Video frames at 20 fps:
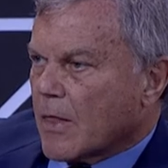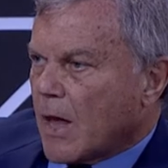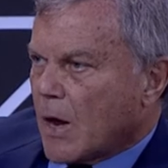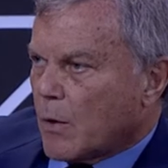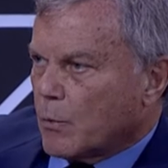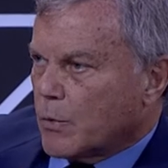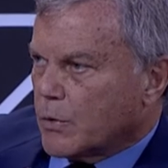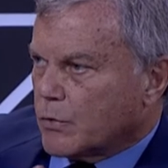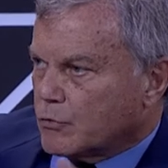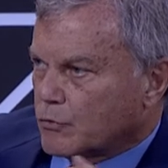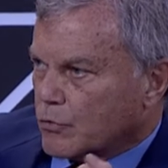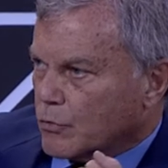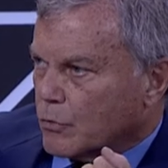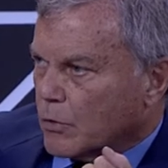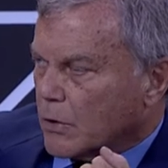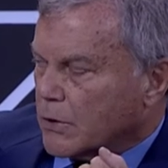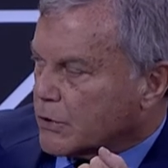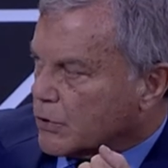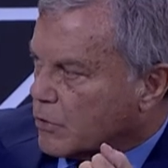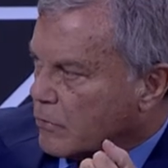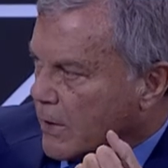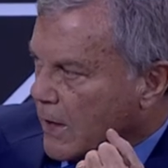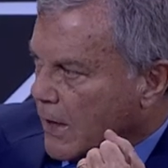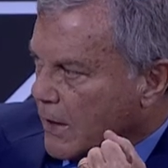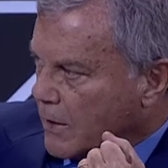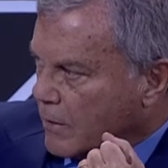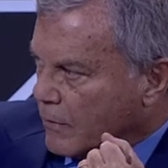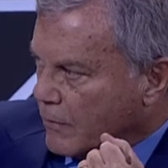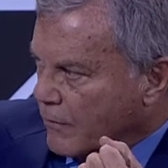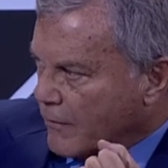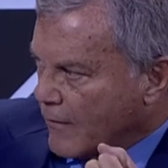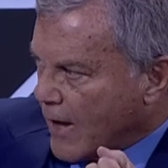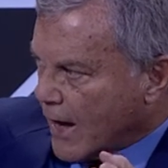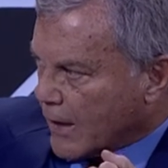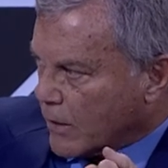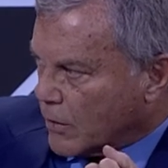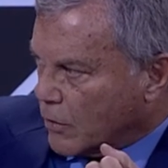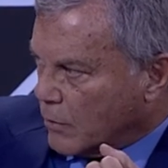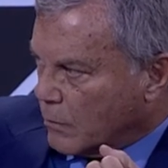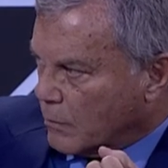That withdrawal has created a
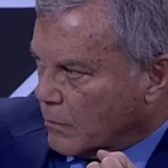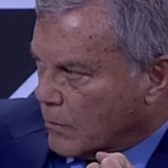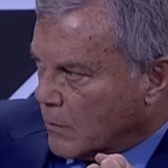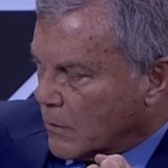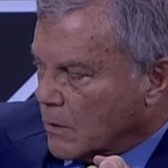vacuum